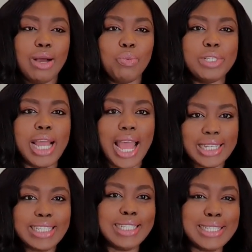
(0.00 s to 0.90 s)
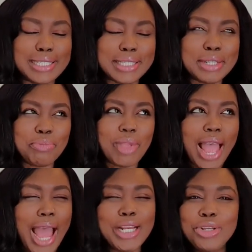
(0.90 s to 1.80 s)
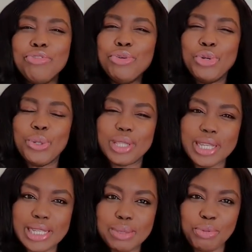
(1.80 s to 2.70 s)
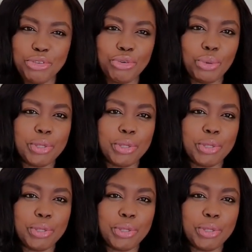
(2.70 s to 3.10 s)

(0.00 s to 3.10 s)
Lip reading: which I didn't even know this before,